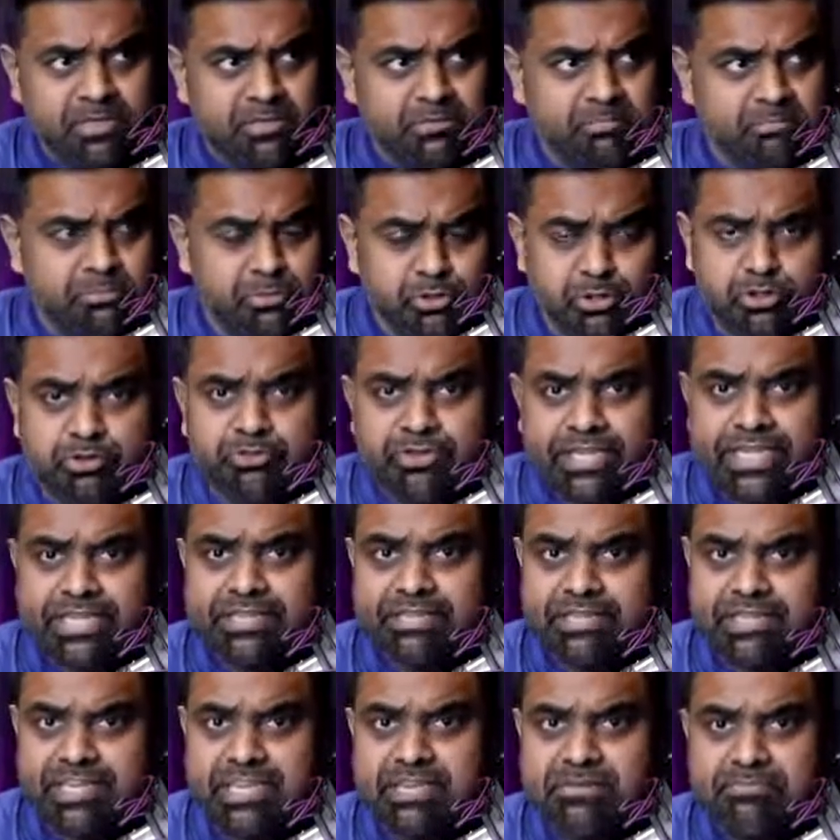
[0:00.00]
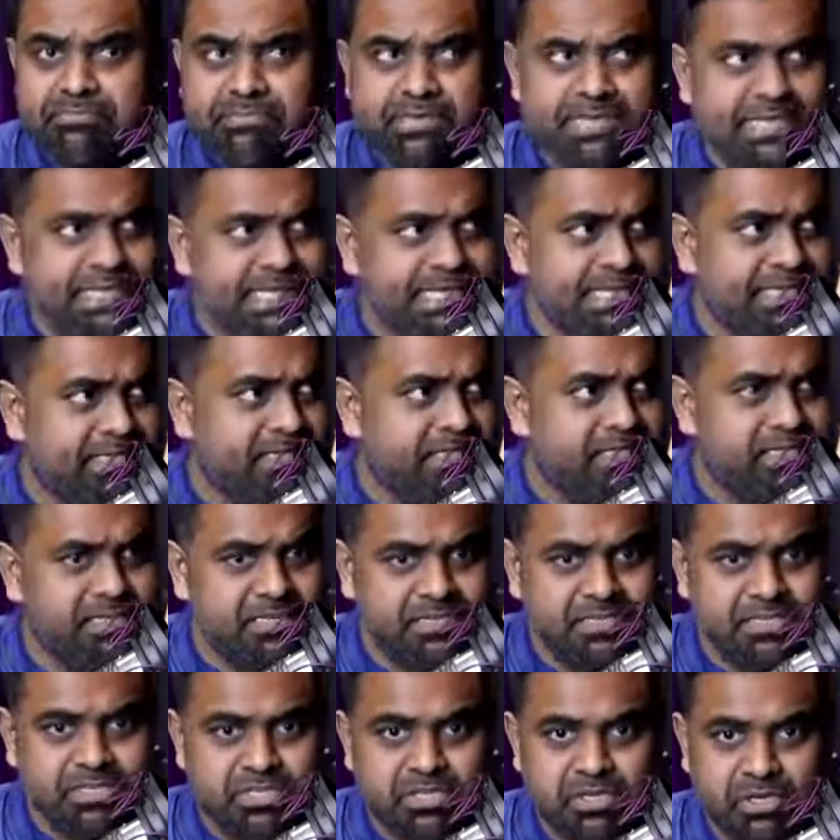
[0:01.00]
movie theme like
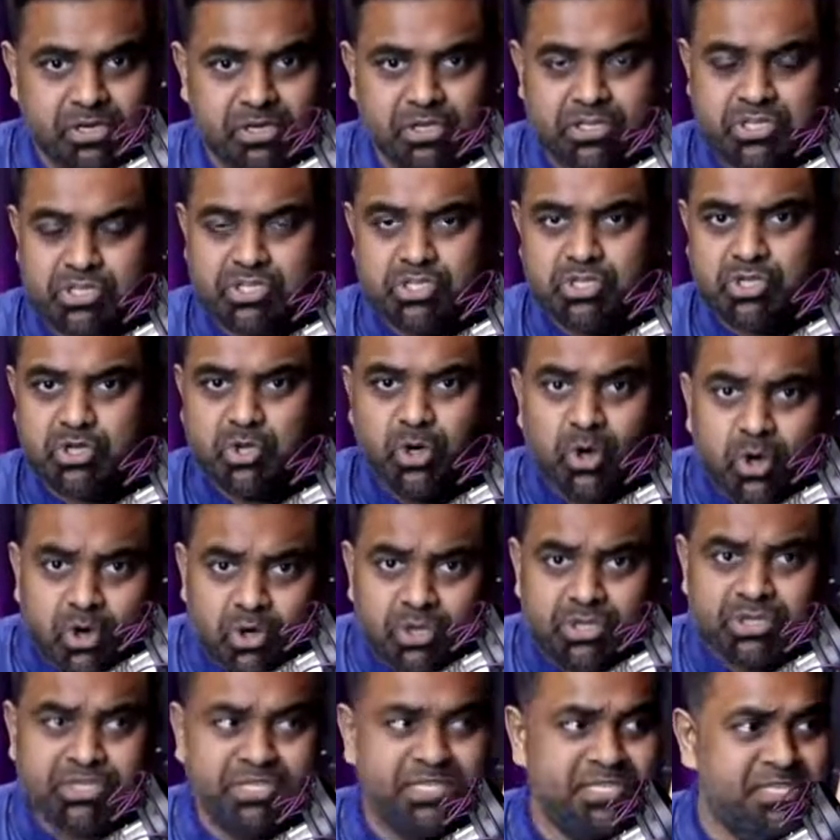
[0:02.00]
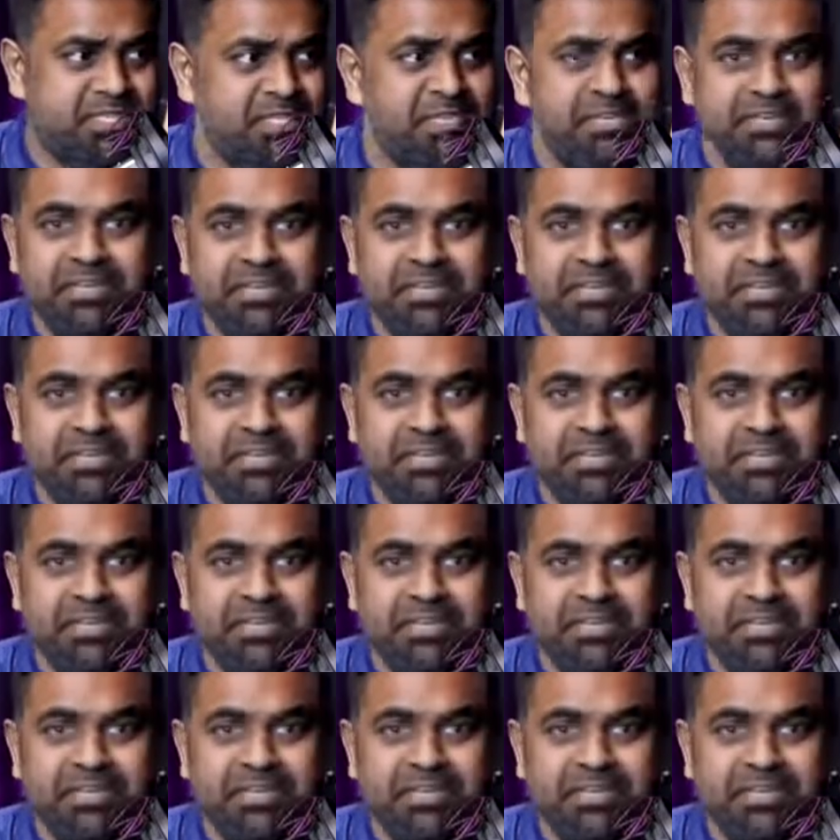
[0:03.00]
or scores